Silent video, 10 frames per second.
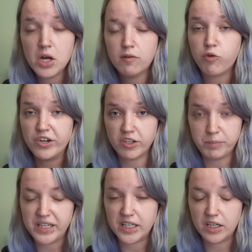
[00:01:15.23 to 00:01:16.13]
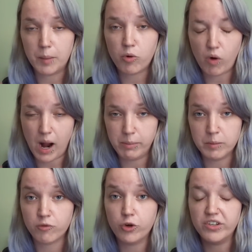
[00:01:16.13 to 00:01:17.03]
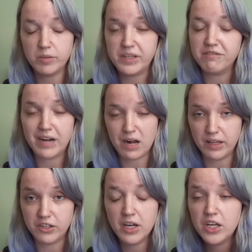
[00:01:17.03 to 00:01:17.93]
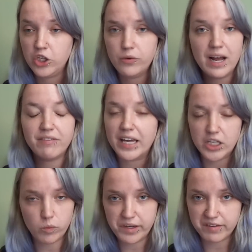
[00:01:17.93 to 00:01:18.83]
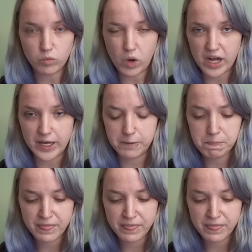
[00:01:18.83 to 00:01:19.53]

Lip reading: for it to be a problem, for it to be valid. You can have any reason why.